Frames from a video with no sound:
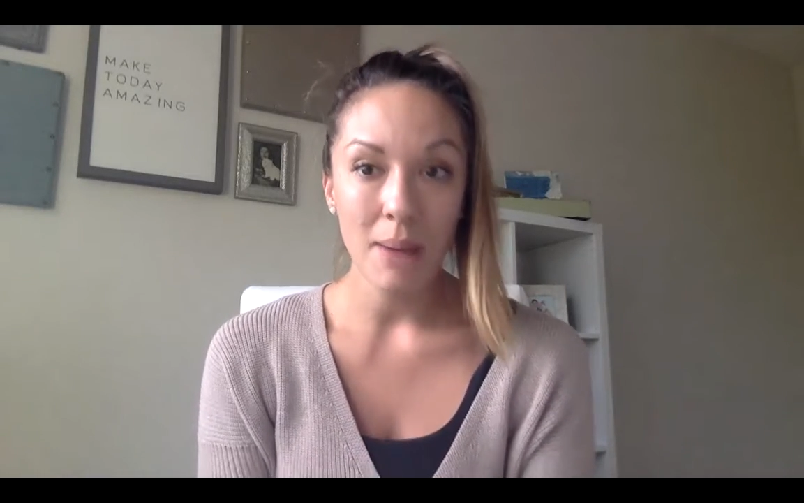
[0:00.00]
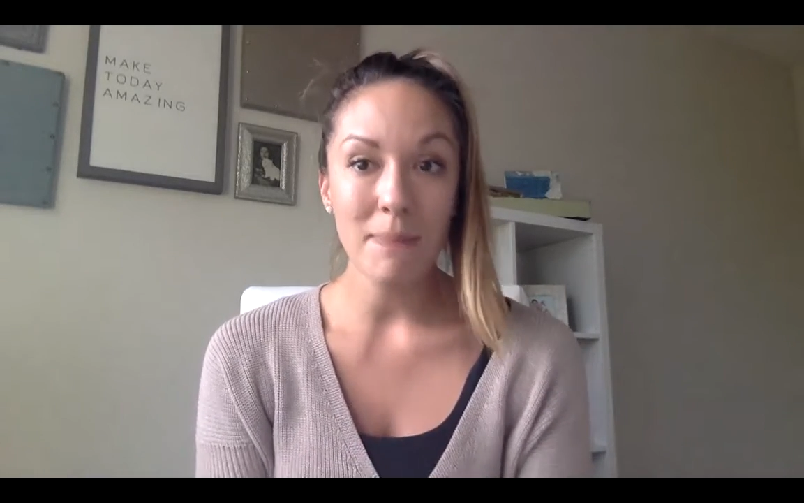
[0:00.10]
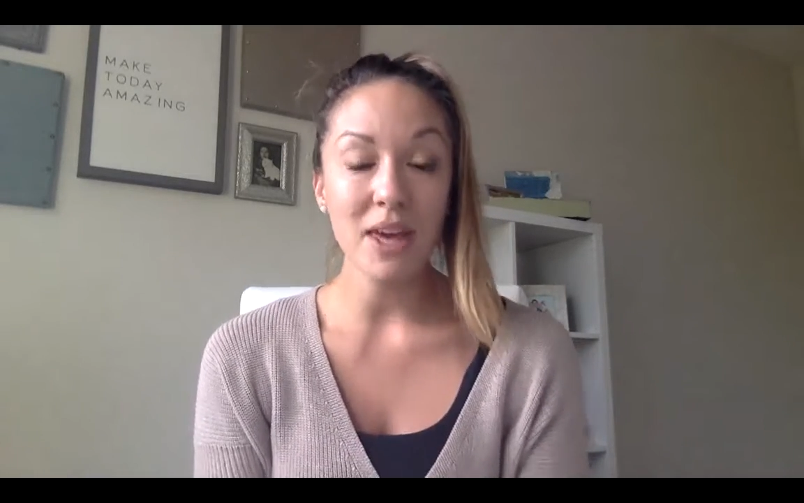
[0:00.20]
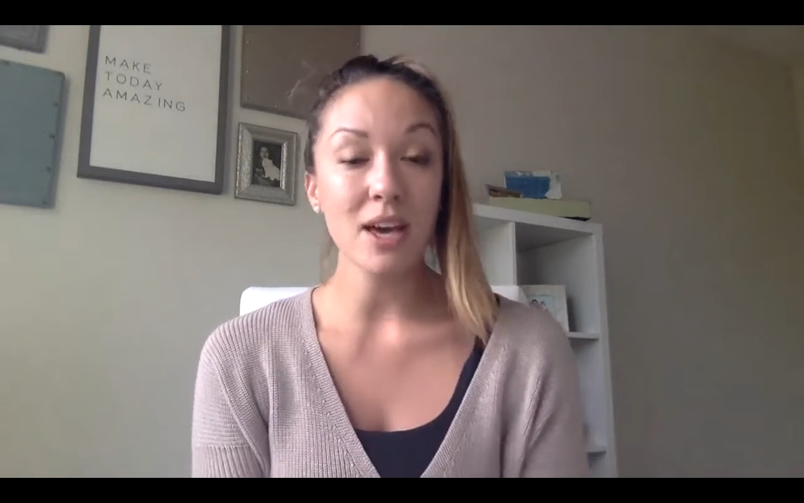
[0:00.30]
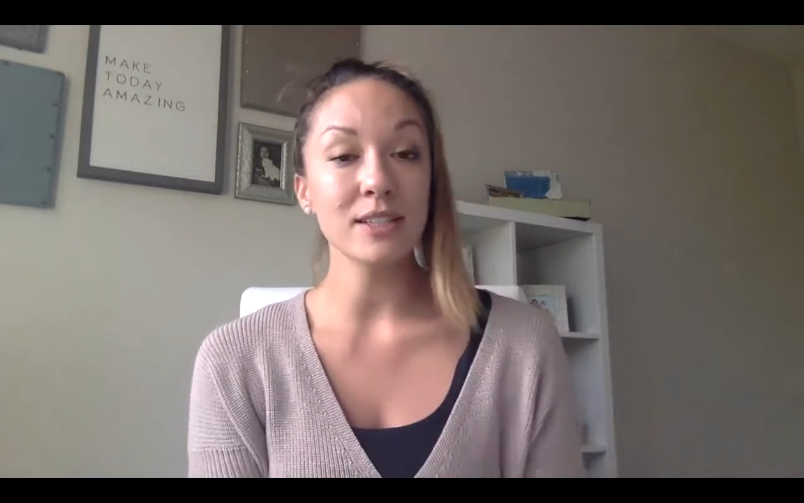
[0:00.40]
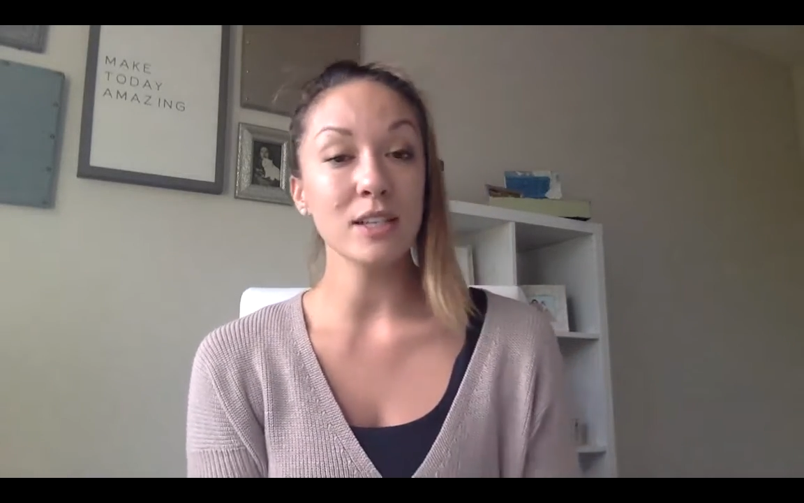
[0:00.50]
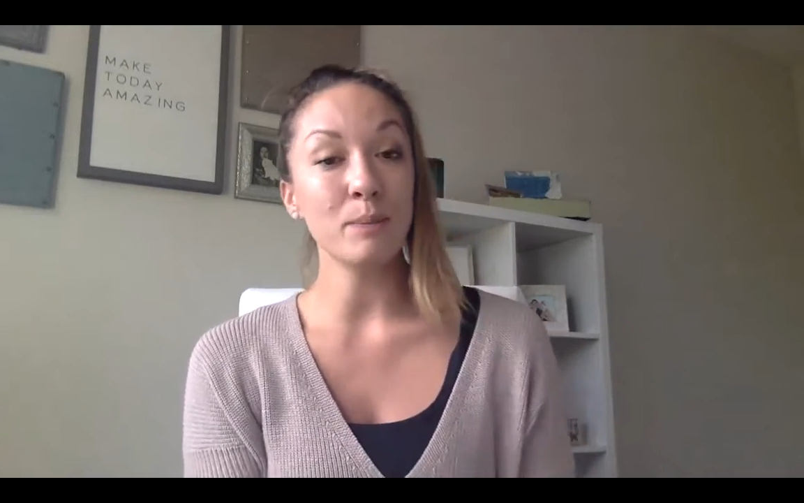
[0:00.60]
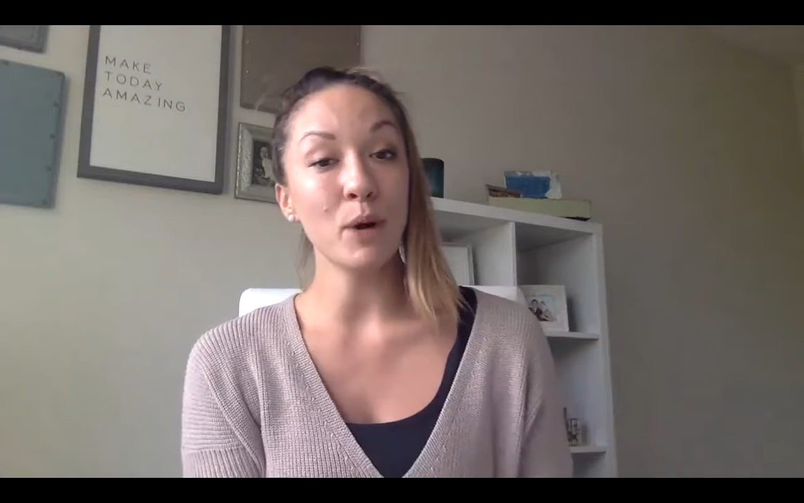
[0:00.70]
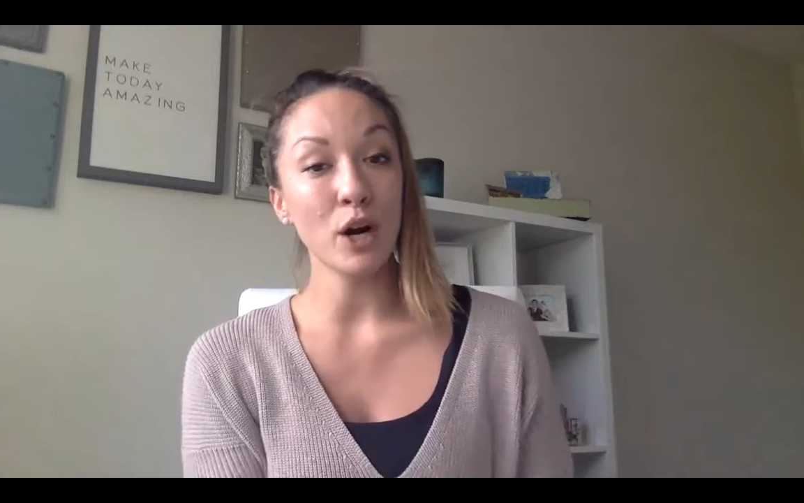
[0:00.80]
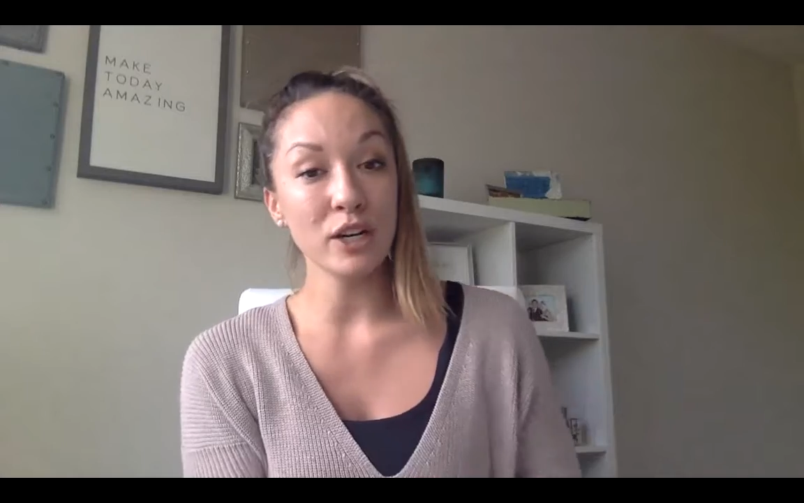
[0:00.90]
because a
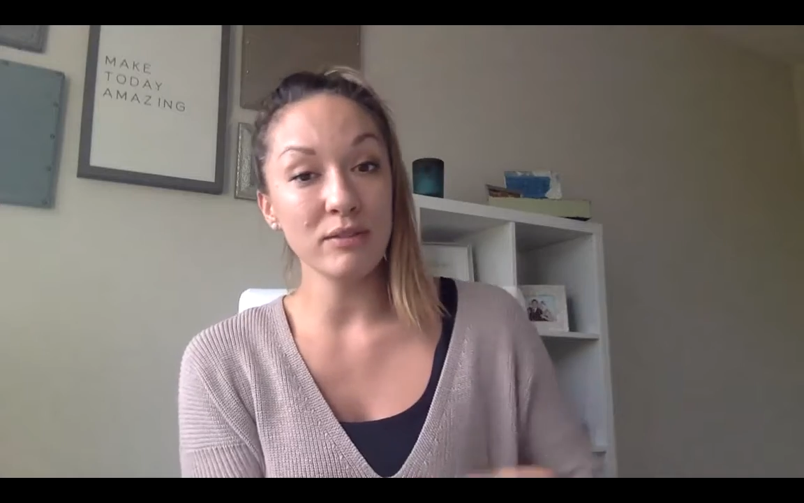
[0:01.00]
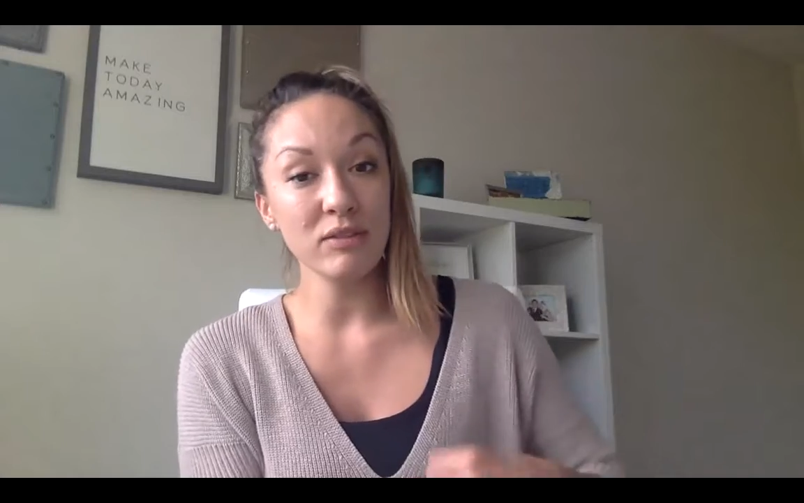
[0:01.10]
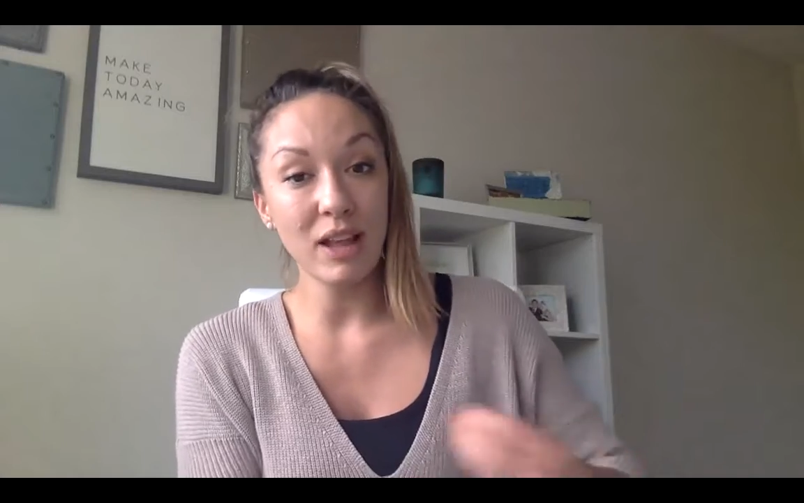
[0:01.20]
part of